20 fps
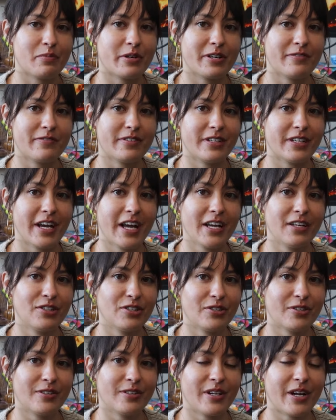boyfriend
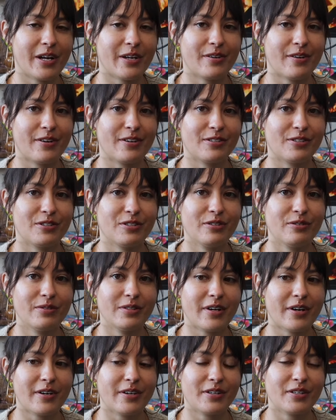Angel and our two
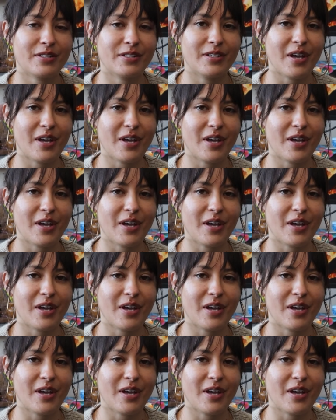dogs,